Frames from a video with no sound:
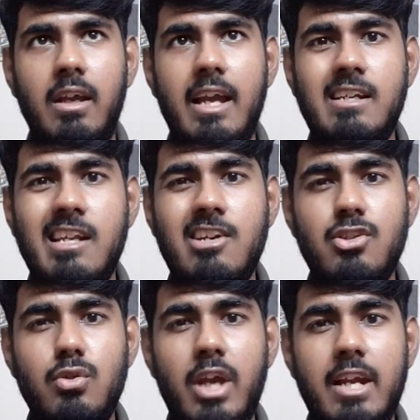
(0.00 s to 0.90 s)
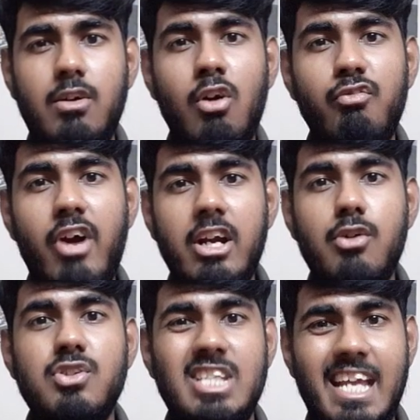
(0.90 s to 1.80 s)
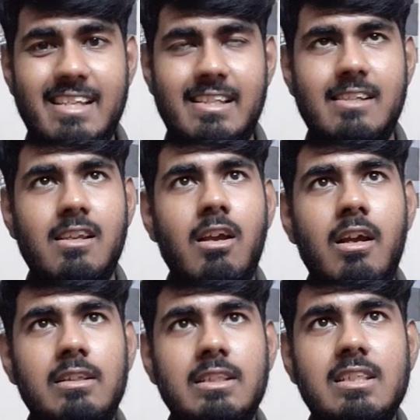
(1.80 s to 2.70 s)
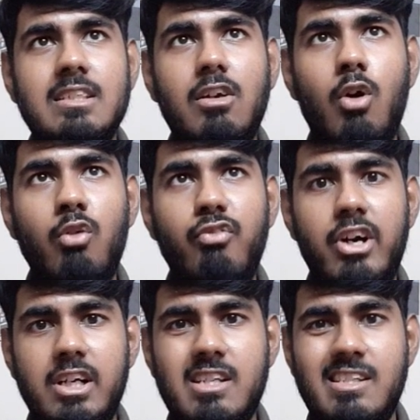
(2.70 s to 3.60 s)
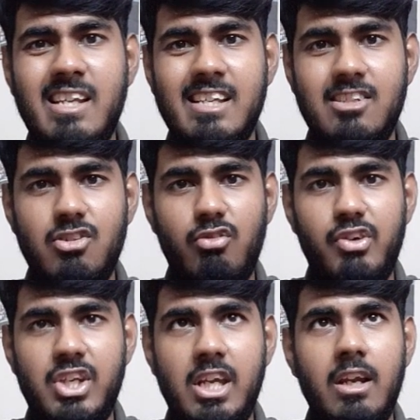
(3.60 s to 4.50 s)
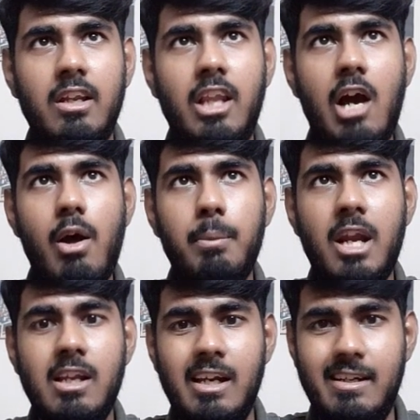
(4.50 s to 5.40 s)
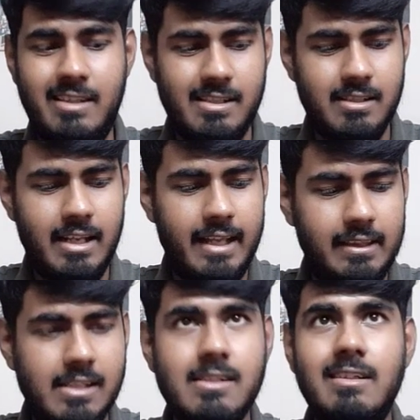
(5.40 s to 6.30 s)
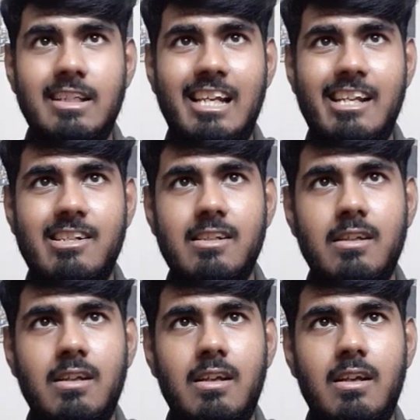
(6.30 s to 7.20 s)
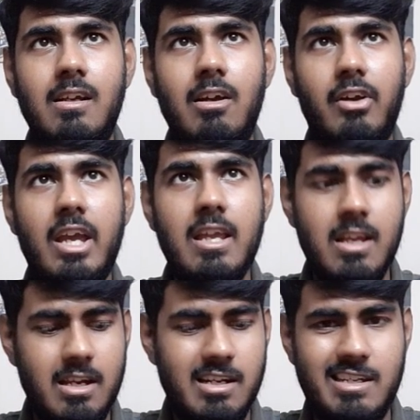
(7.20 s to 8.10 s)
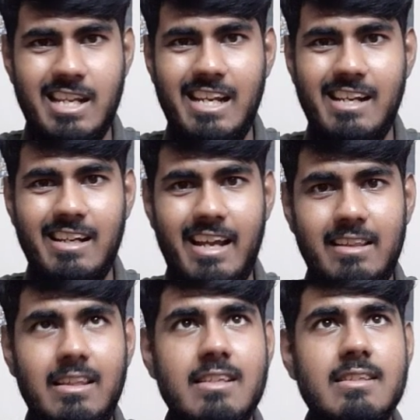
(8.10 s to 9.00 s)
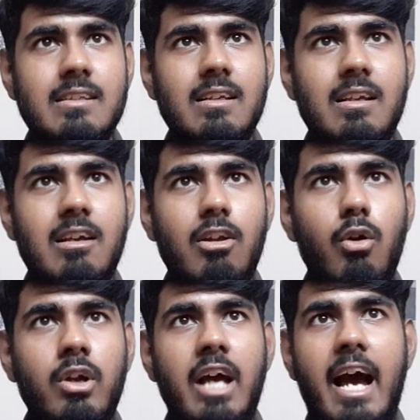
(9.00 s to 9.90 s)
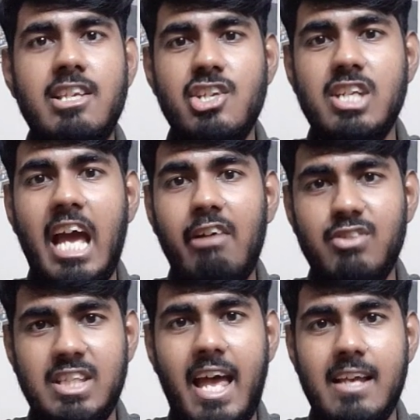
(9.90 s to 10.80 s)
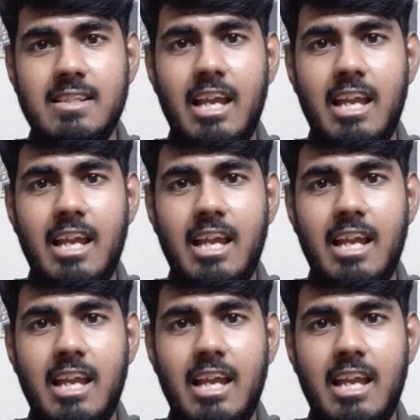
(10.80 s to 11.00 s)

It needs to get converted to CSS. This is the converted CSS over here. Now I'm gonna delete this like this. Delete. Okay? Delete like this. Look, I just have SASS.